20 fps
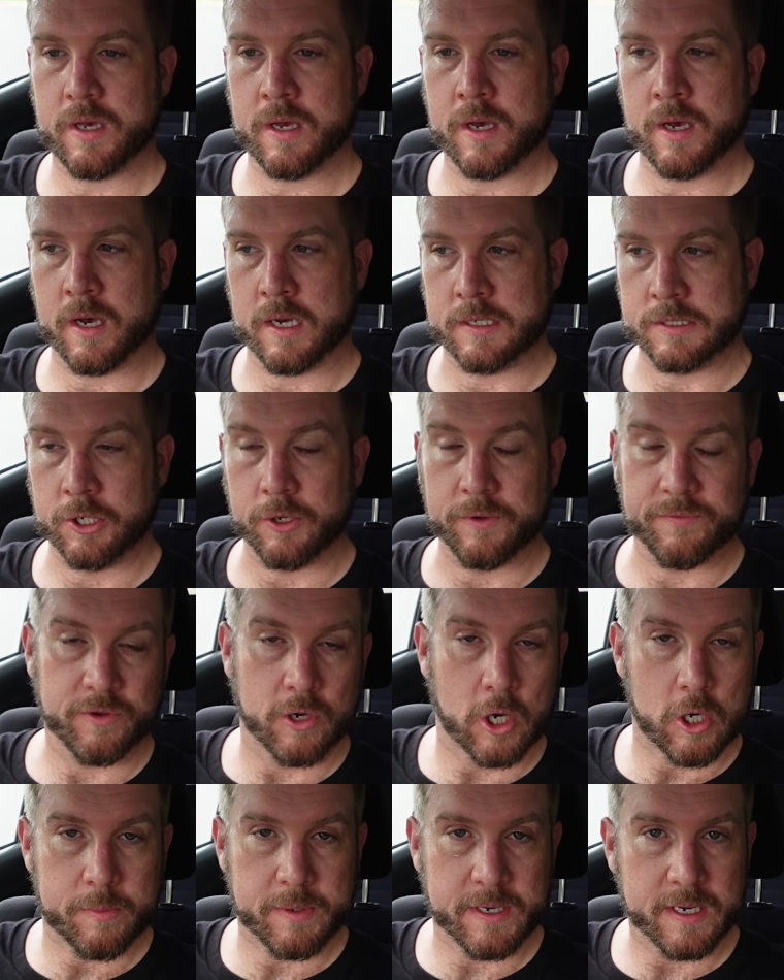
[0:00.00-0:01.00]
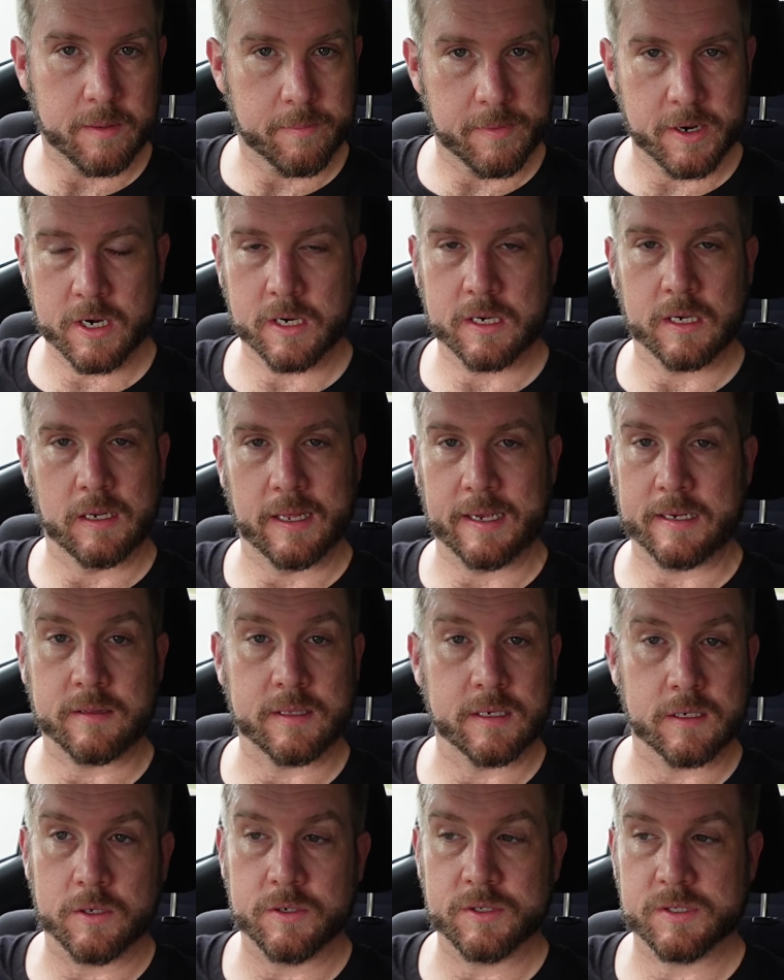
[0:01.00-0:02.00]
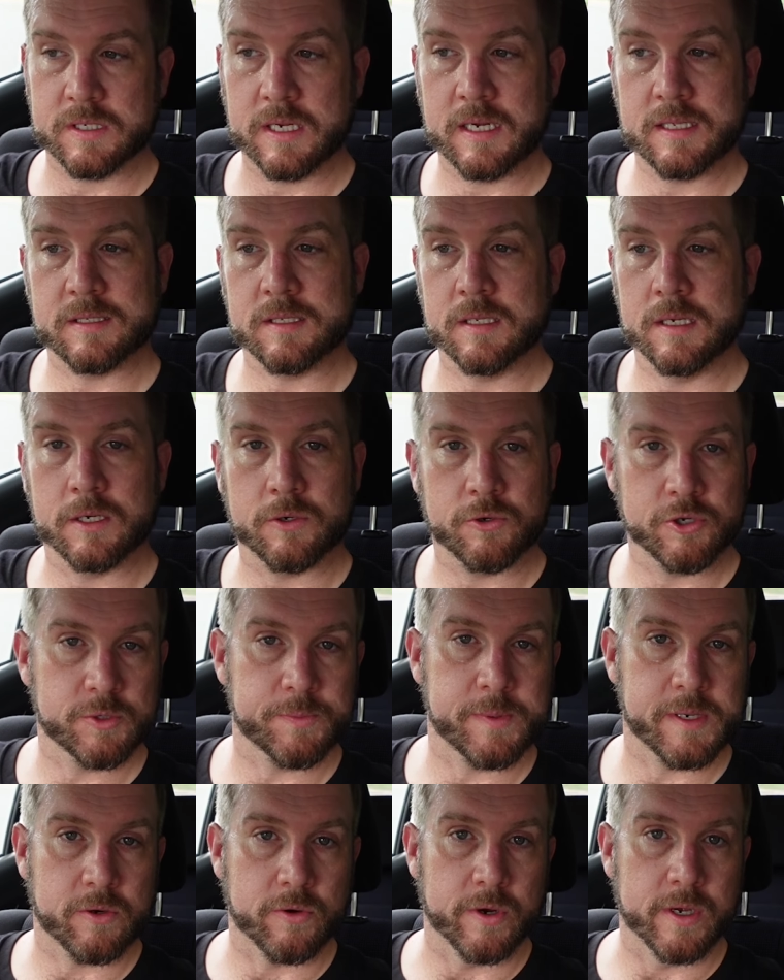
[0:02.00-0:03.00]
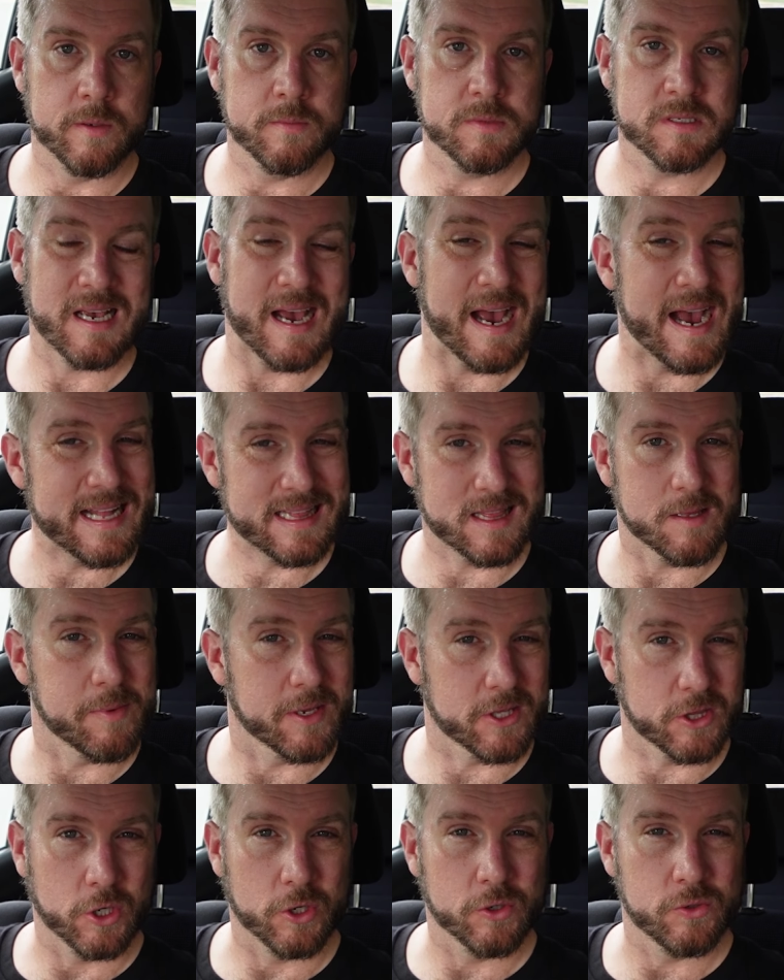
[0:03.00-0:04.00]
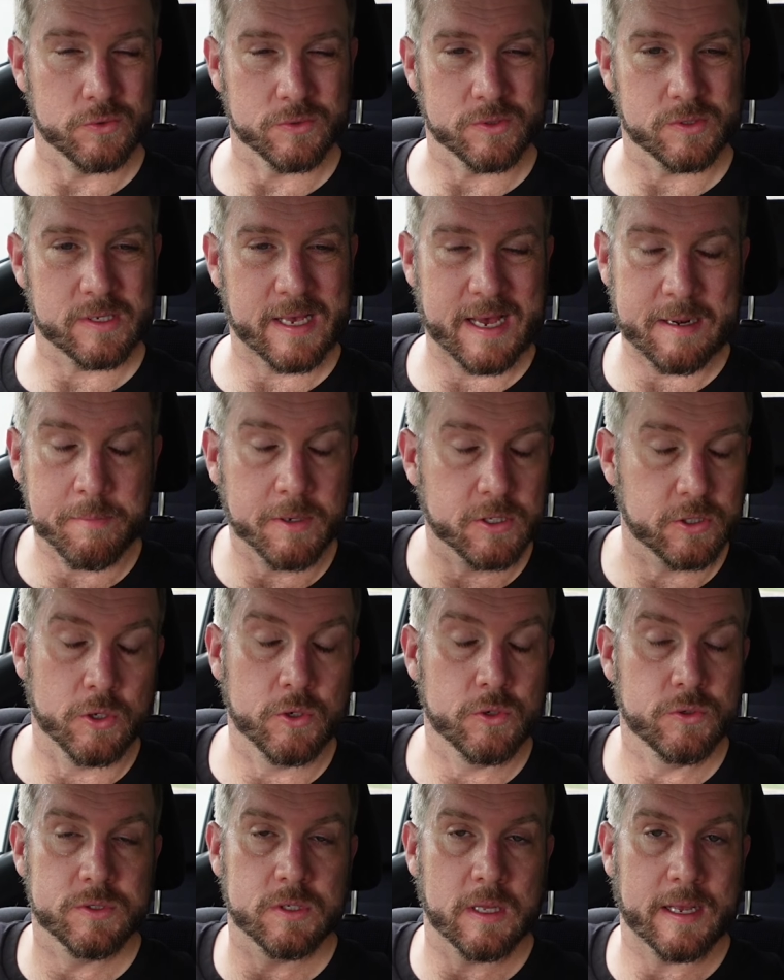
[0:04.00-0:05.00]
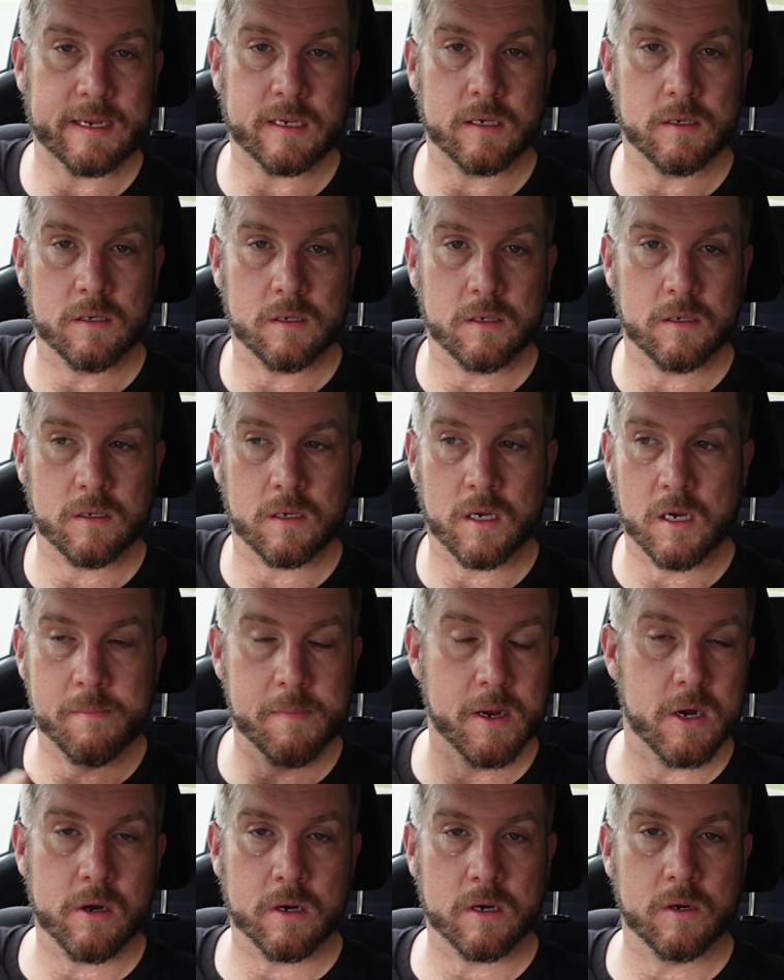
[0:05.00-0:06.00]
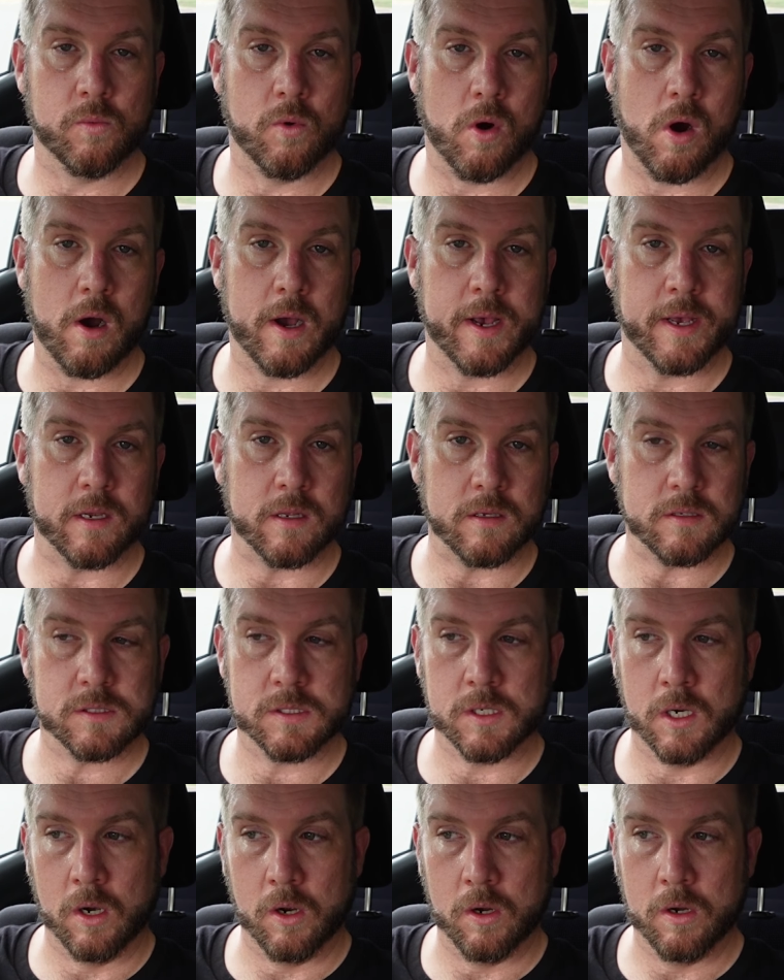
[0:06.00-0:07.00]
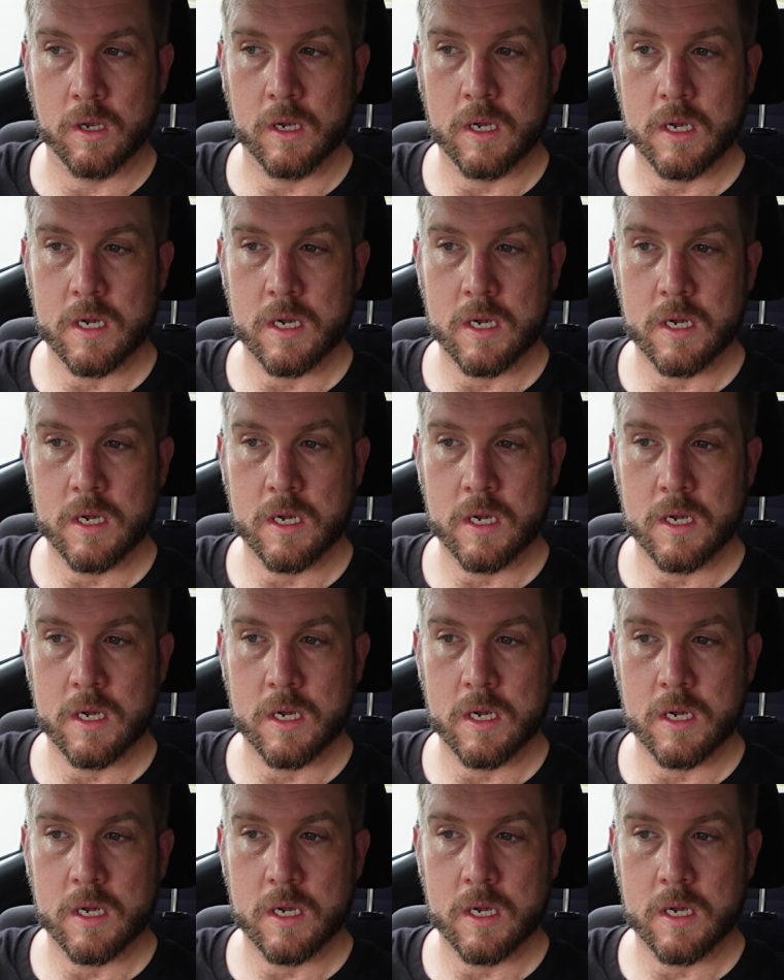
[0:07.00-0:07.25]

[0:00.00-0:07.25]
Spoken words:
I don't know if you know, but in America, like, they're going to start selling Krispy Kremes at McDonald's, like, America-wide. So,